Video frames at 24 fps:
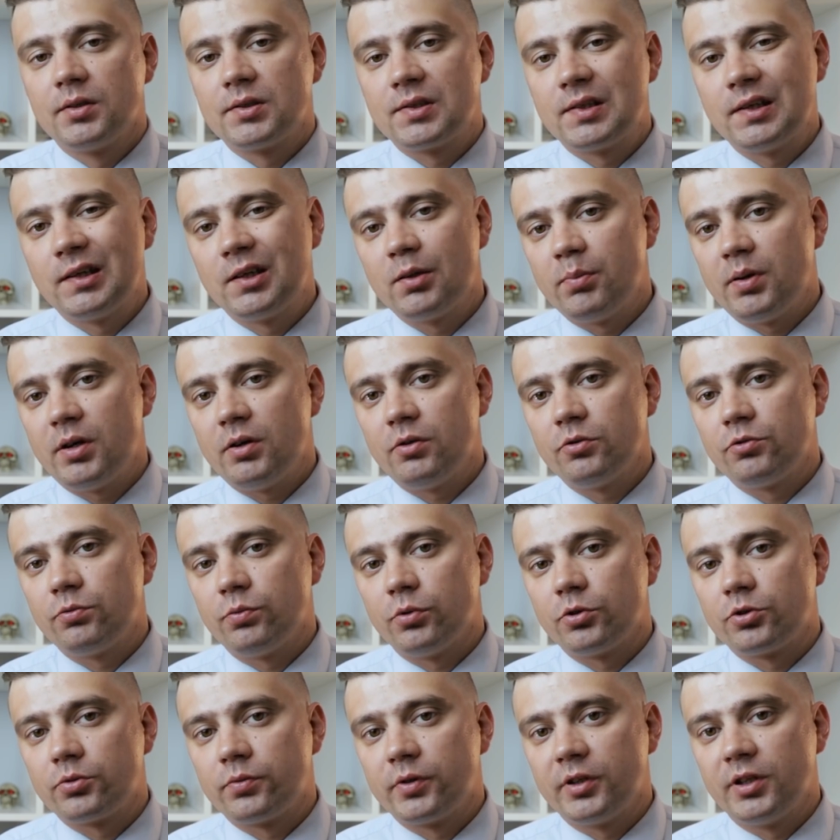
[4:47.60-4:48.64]
Think
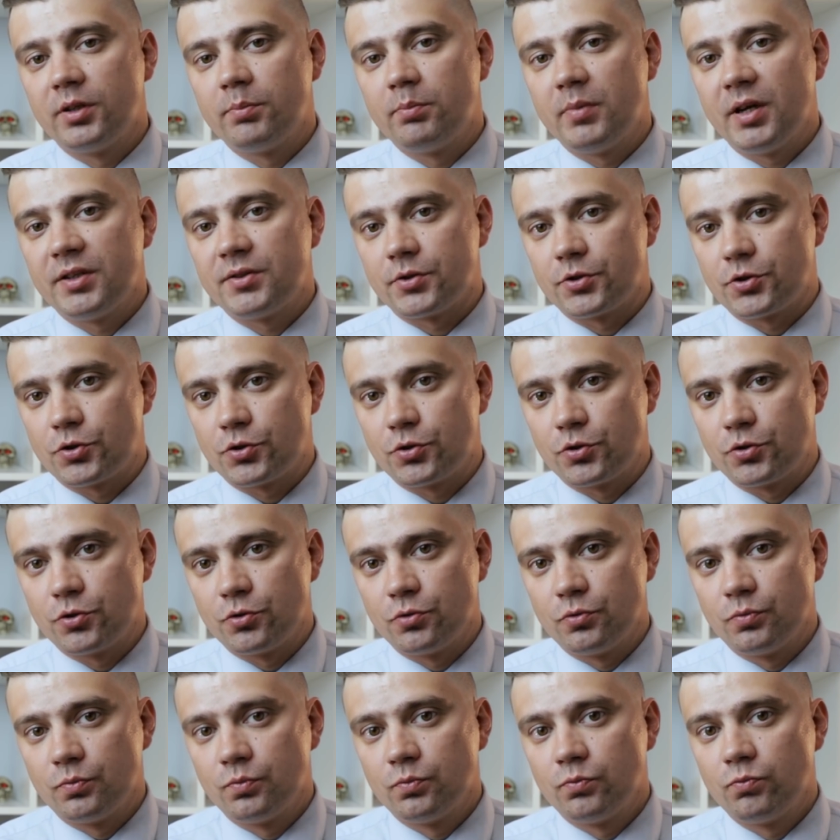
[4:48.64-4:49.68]
about what really matters to
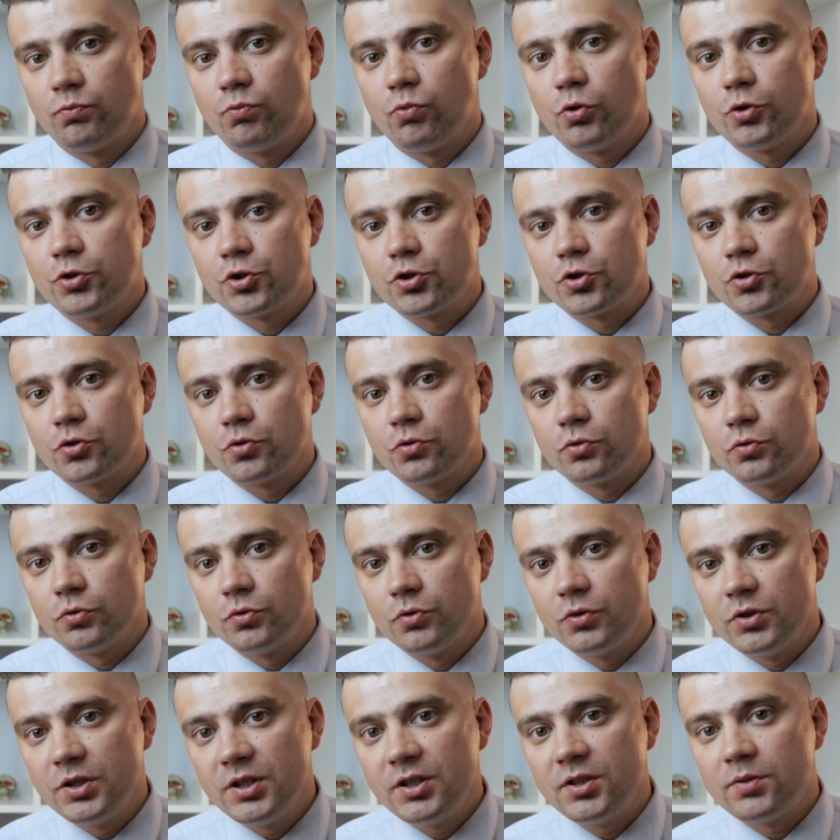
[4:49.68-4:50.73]
you, what you
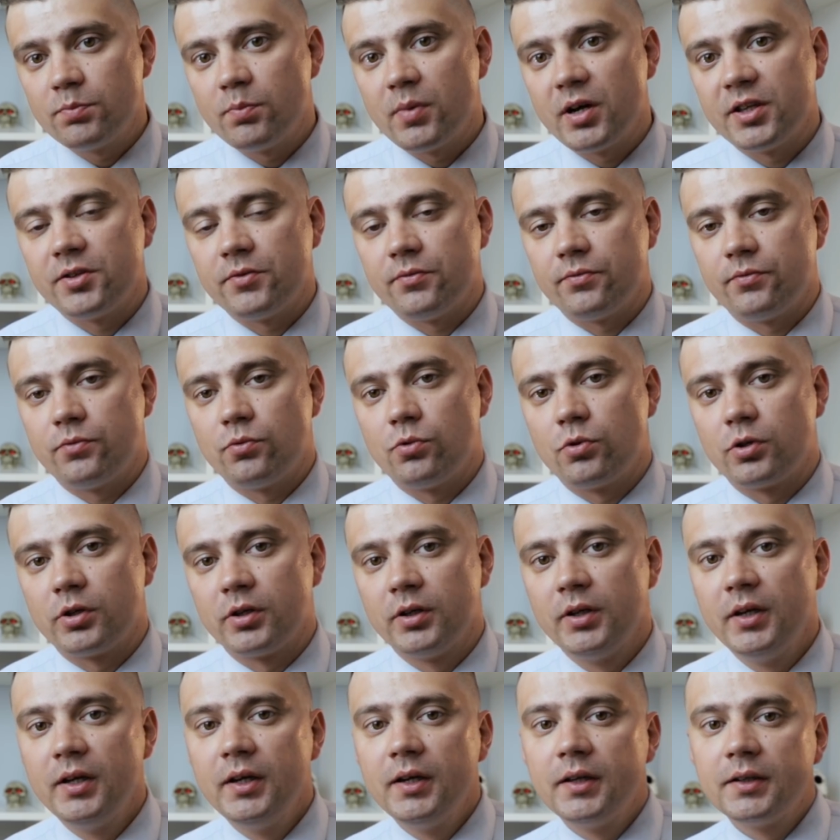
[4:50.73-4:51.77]
need money for,
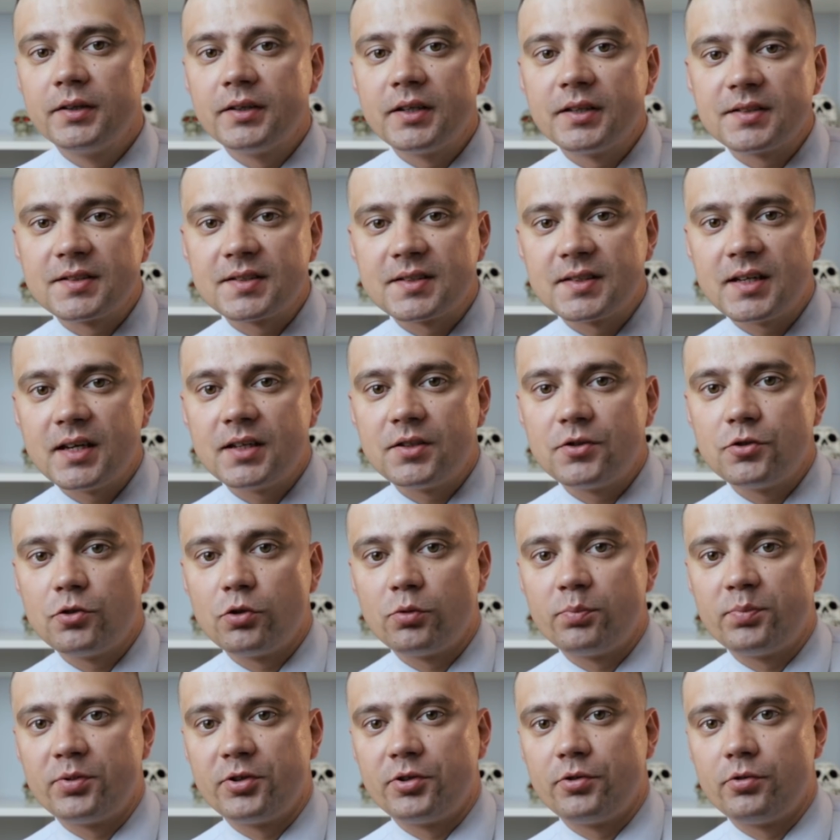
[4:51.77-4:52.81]
then set
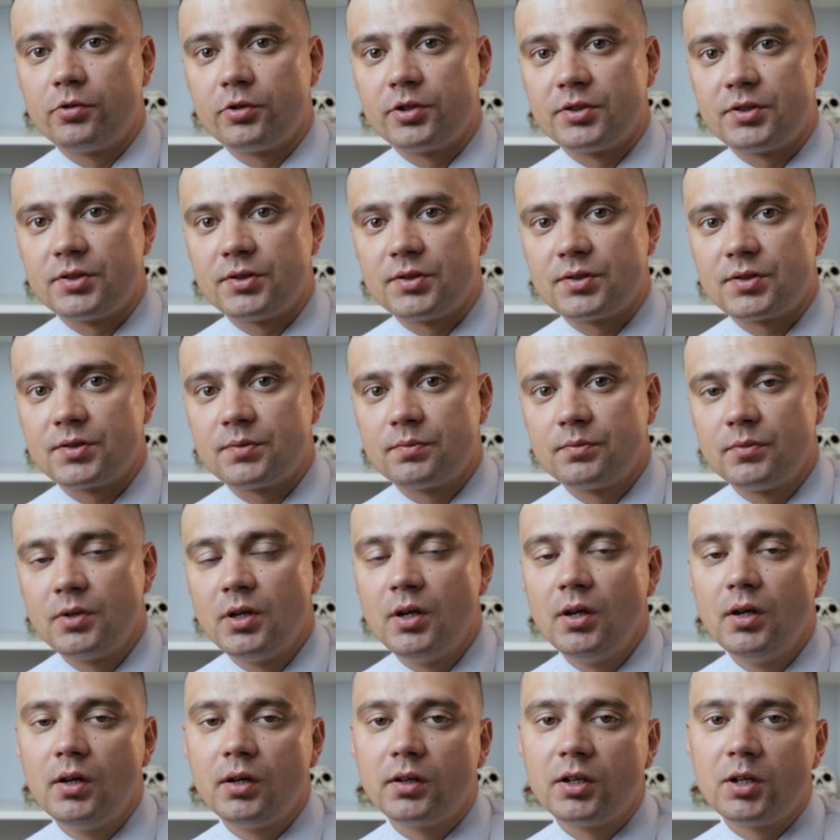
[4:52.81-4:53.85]
your priorities.
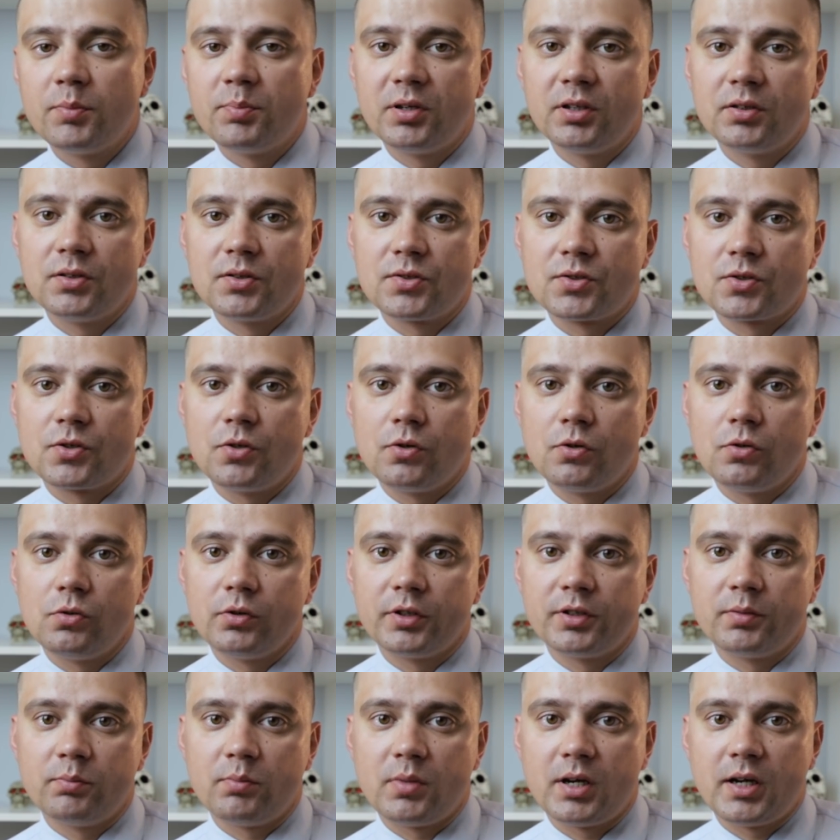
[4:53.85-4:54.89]
Keeping this
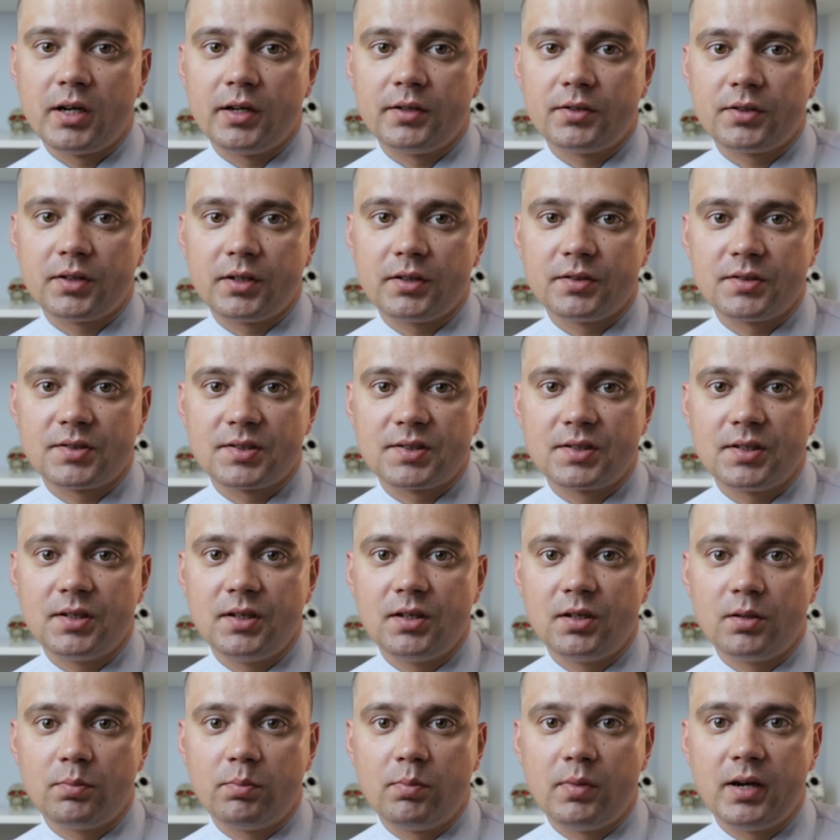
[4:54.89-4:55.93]
goal in mind and
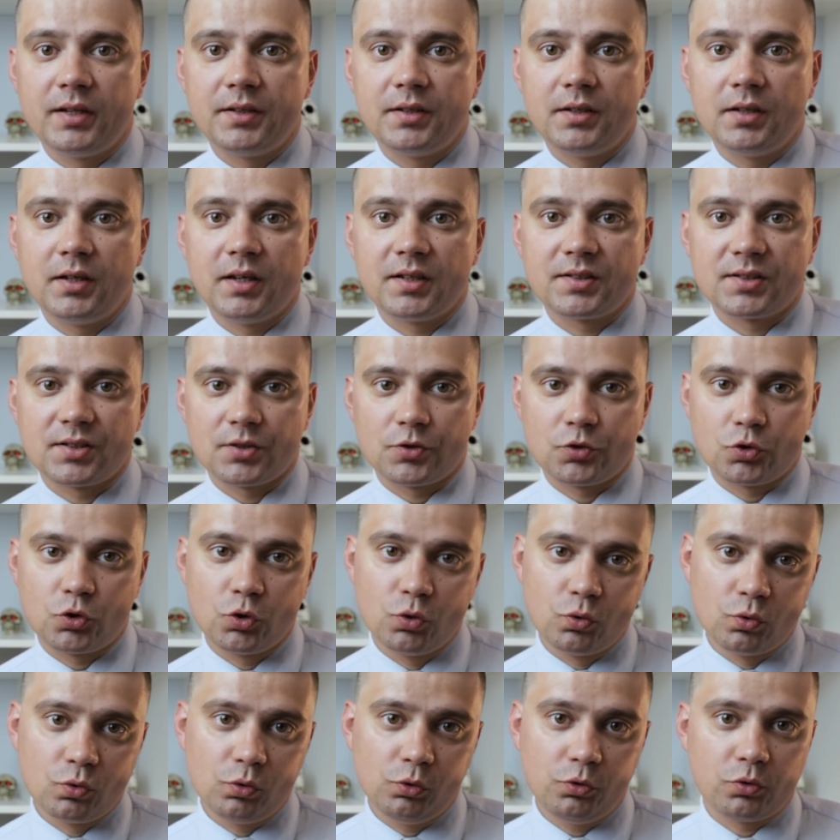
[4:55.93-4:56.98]
seeing money as a
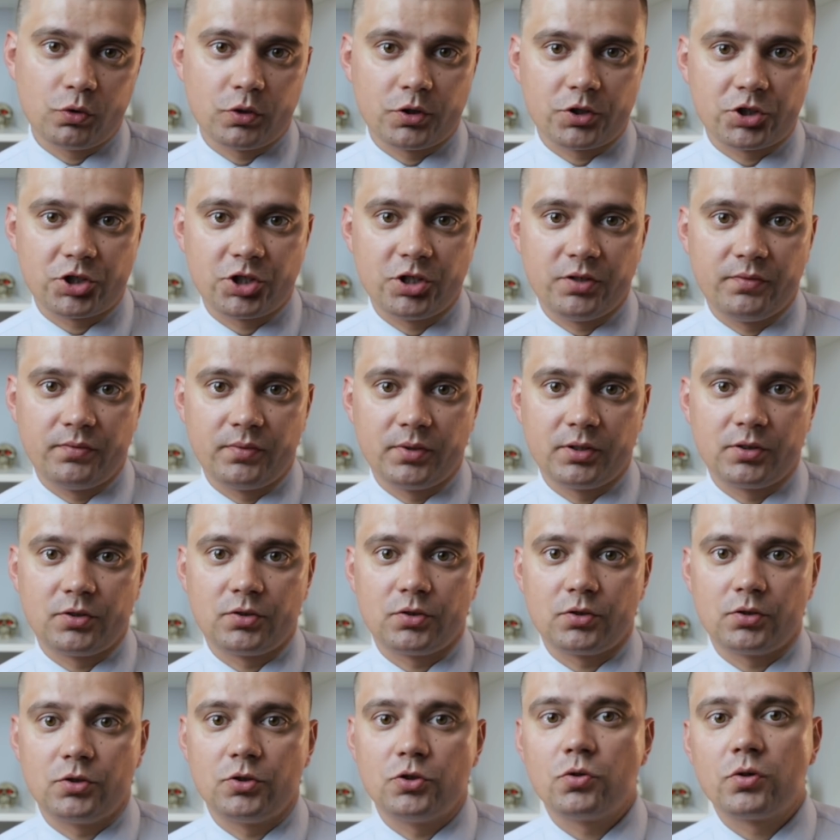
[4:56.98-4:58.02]
tool to achieve it,
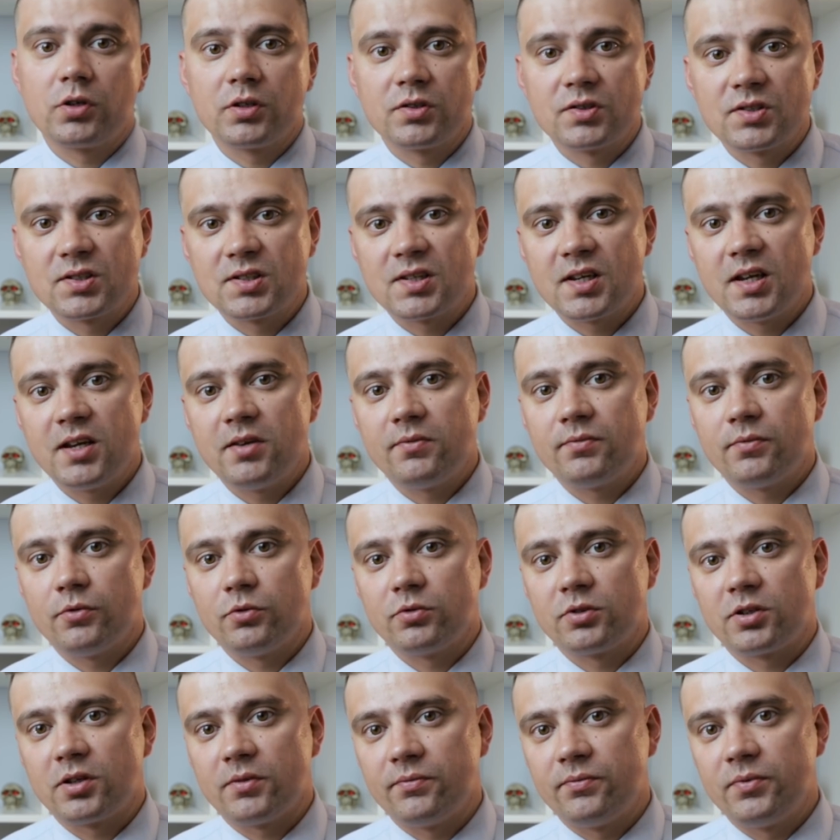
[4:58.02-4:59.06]
you can save
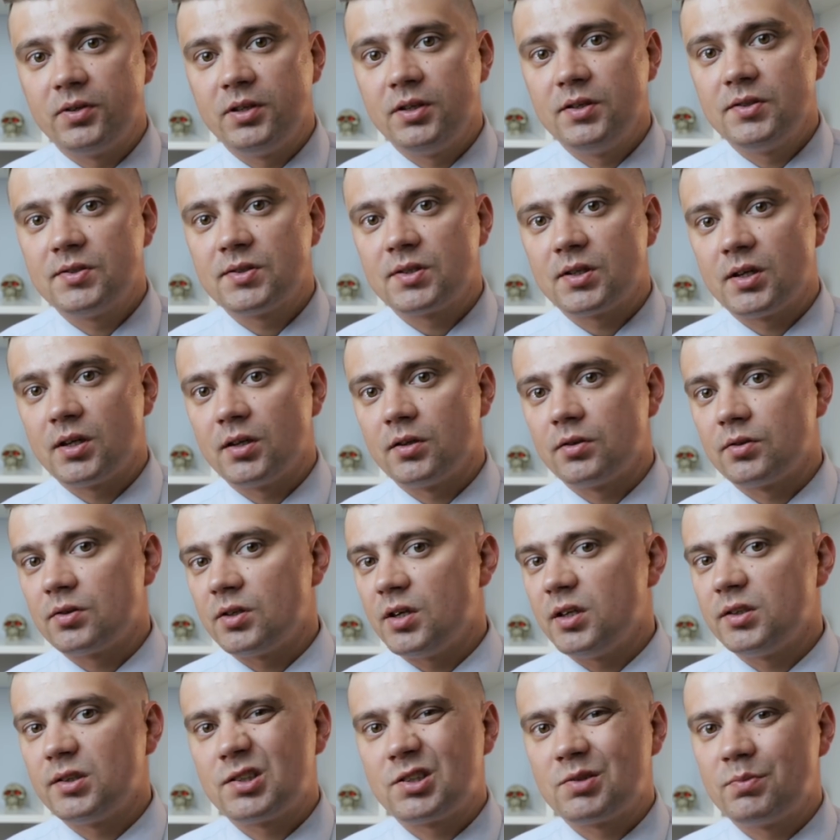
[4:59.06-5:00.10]
on cafes and
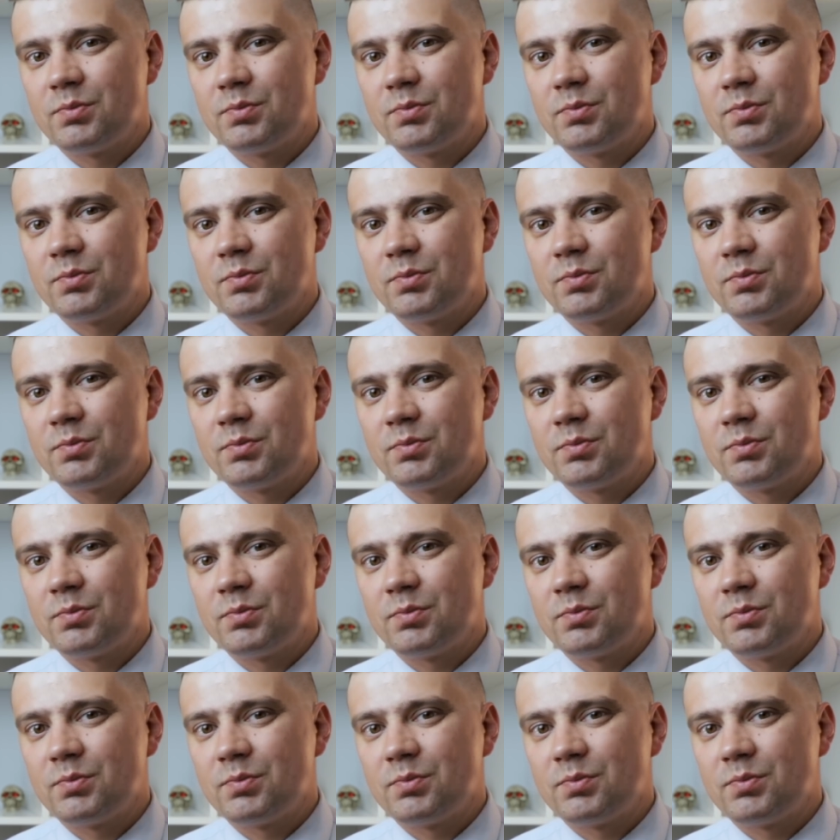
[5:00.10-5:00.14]
other